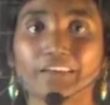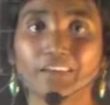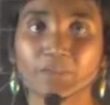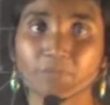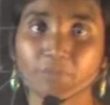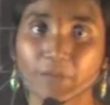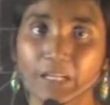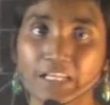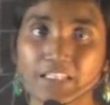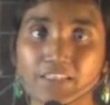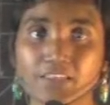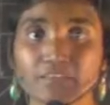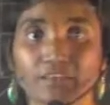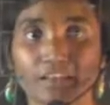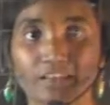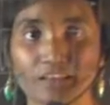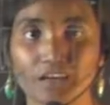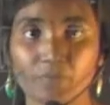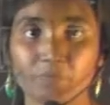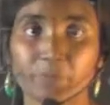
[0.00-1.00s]
place it in
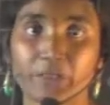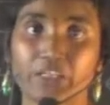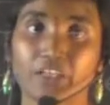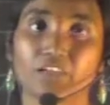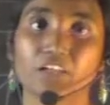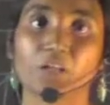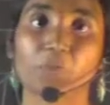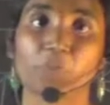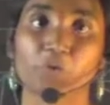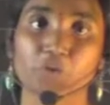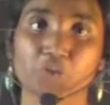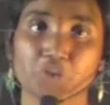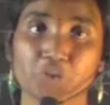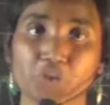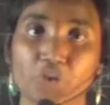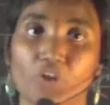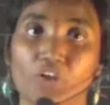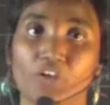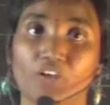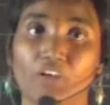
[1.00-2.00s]
that particular position or
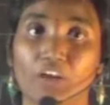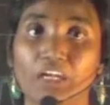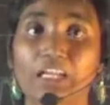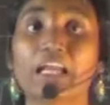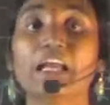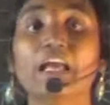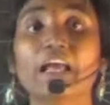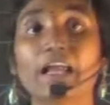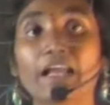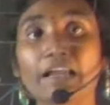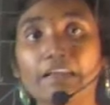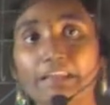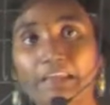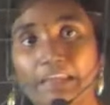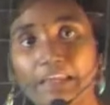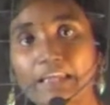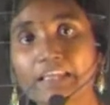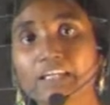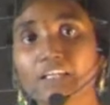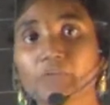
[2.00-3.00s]
not, and again
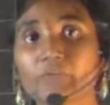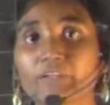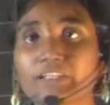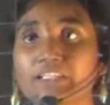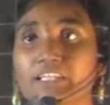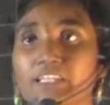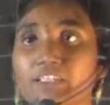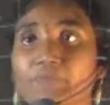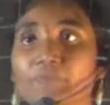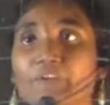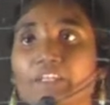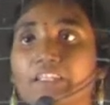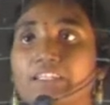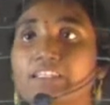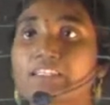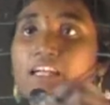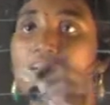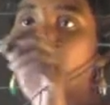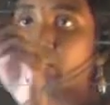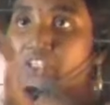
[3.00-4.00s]
it will checks for this
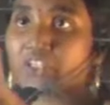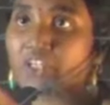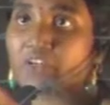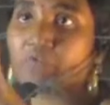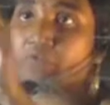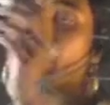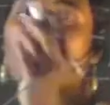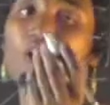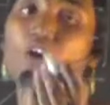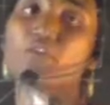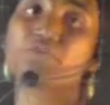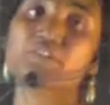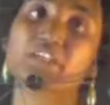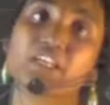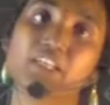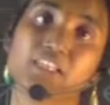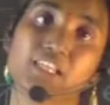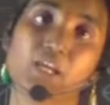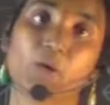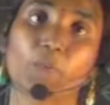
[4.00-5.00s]
condition if a of j is
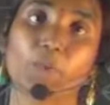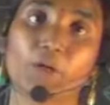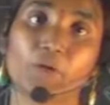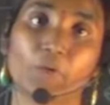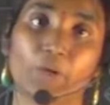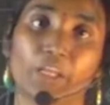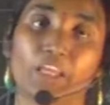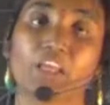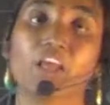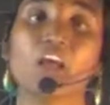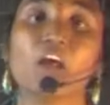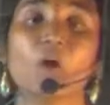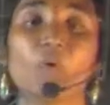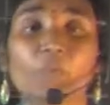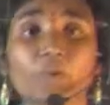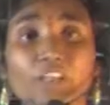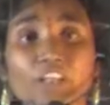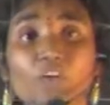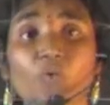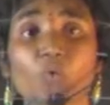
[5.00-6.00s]
equal to I, whether
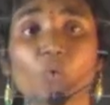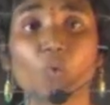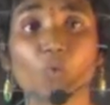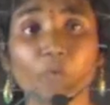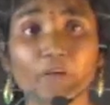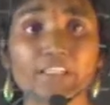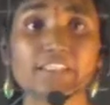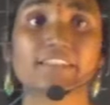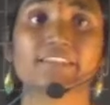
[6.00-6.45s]
row wise it is